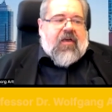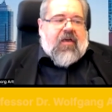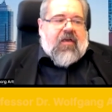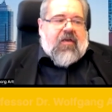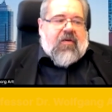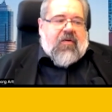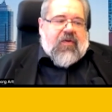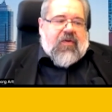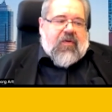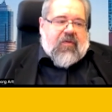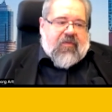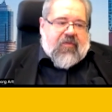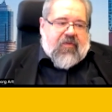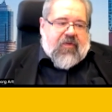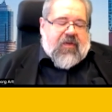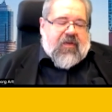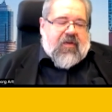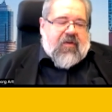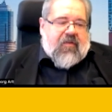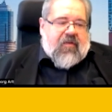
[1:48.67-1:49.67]
It also, of
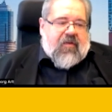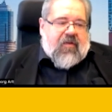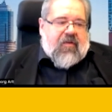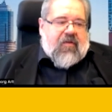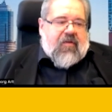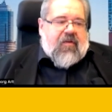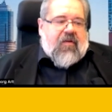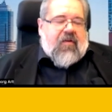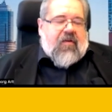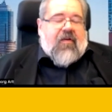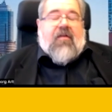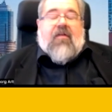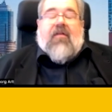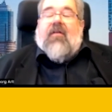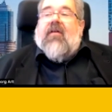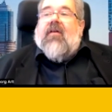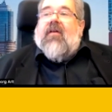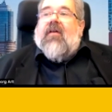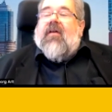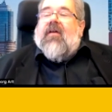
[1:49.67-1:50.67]
course,
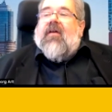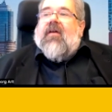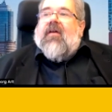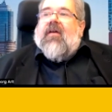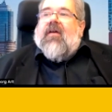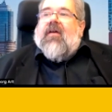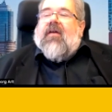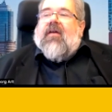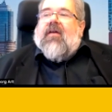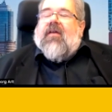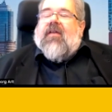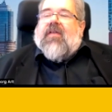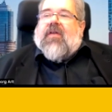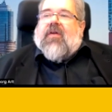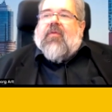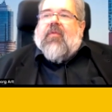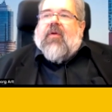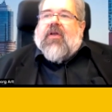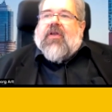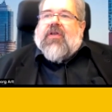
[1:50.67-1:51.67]
is a
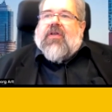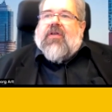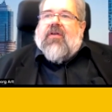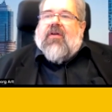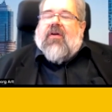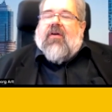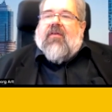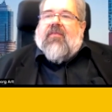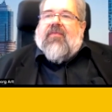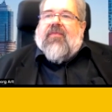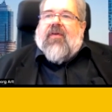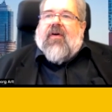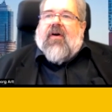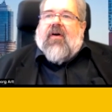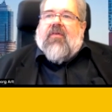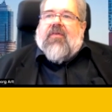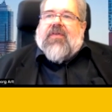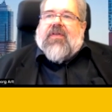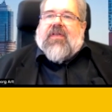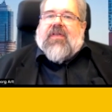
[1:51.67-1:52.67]
question of
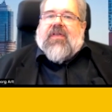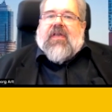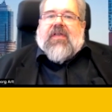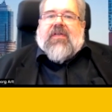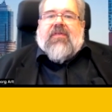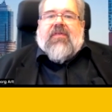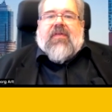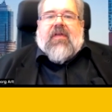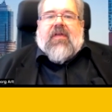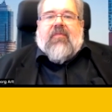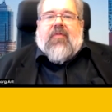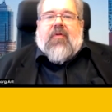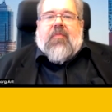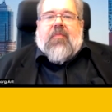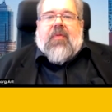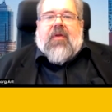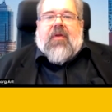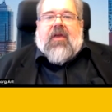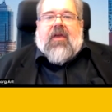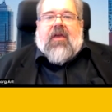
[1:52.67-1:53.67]
how successful they will
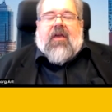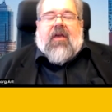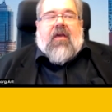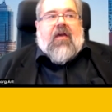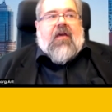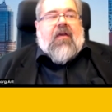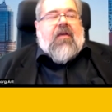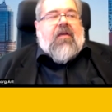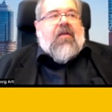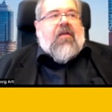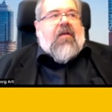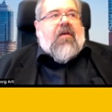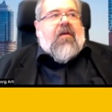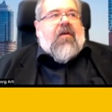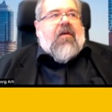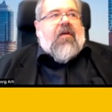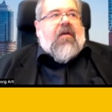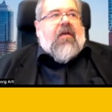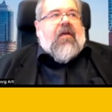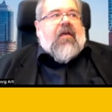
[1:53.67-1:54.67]
be
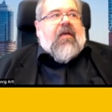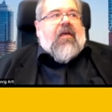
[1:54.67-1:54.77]
in